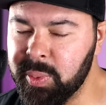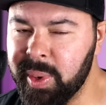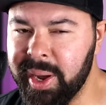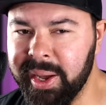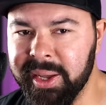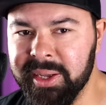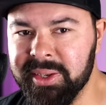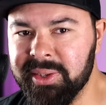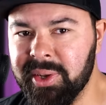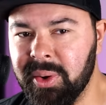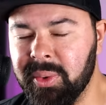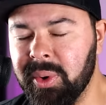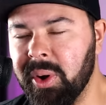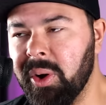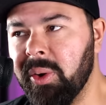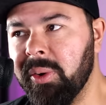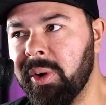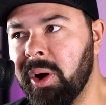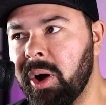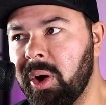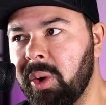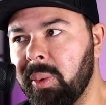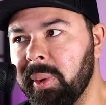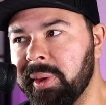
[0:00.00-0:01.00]
is why I don't
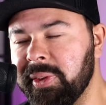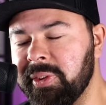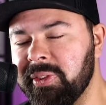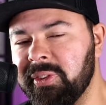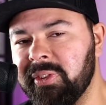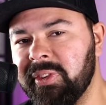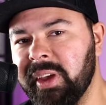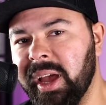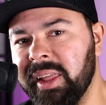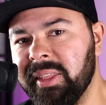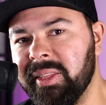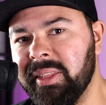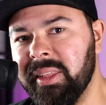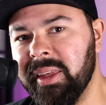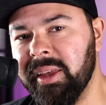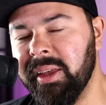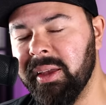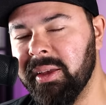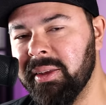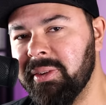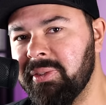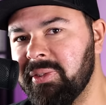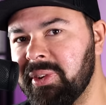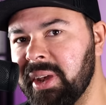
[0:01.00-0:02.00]
always set
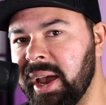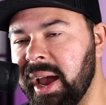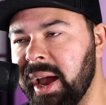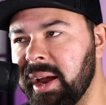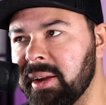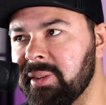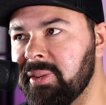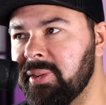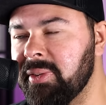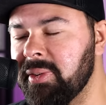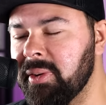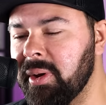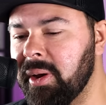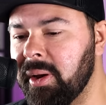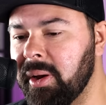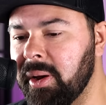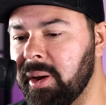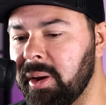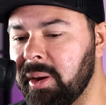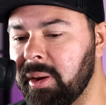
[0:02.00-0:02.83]
the exact